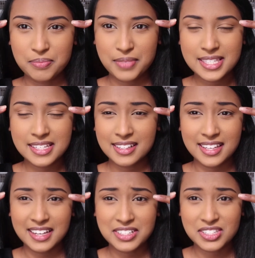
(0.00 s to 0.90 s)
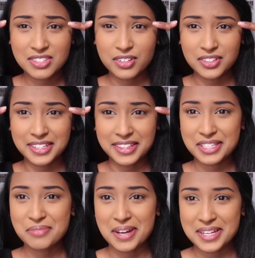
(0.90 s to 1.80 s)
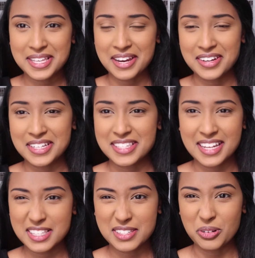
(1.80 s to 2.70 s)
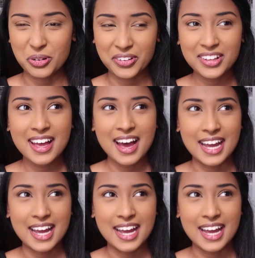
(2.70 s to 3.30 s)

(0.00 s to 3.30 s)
Basically, I just filled in the sparse areas, that's all.